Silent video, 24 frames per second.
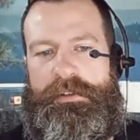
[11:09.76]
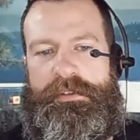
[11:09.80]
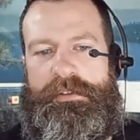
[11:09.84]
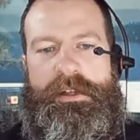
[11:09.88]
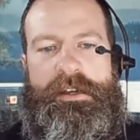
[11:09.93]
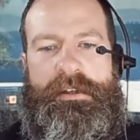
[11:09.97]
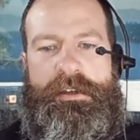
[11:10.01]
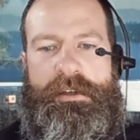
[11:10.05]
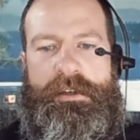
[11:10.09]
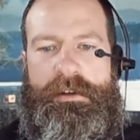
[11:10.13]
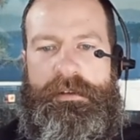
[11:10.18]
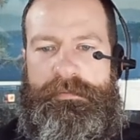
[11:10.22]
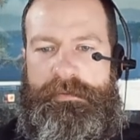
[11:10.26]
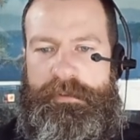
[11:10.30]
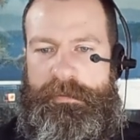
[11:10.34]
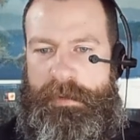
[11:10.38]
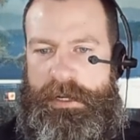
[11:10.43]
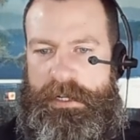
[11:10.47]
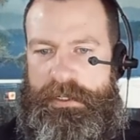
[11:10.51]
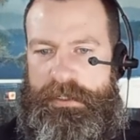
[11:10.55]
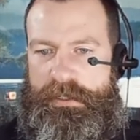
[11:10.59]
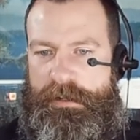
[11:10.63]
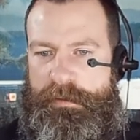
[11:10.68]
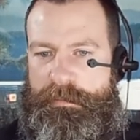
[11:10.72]
a lot of good
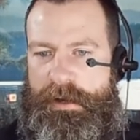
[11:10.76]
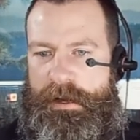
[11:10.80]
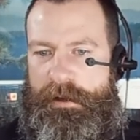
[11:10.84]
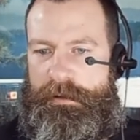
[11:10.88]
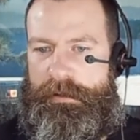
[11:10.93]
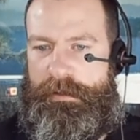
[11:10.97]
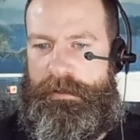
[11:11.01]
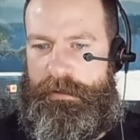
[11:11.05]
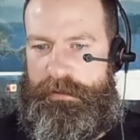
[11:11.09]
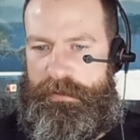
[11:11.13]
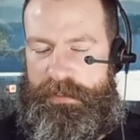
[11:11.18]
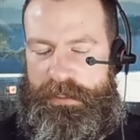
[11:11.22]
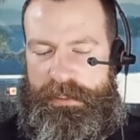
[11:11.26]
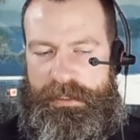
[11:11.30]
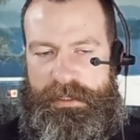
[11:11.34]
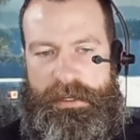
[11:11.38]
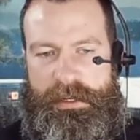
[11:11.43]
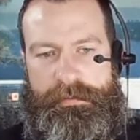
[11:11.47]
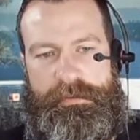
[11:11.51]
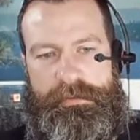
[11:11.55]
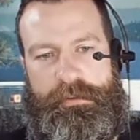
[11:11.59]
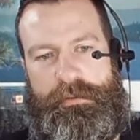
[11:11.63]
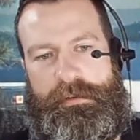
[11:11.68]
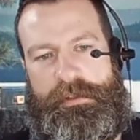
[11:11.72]
information about using
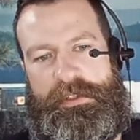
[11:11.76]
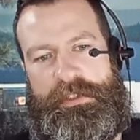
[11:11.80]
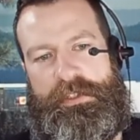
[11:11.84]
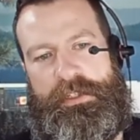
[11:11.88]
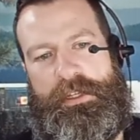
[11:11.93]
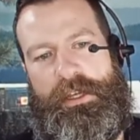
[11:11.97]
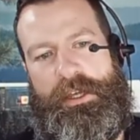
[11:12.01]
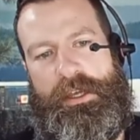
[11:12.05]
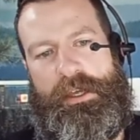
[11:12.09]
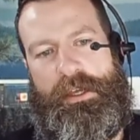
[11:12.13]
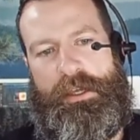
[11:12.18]
DevTools.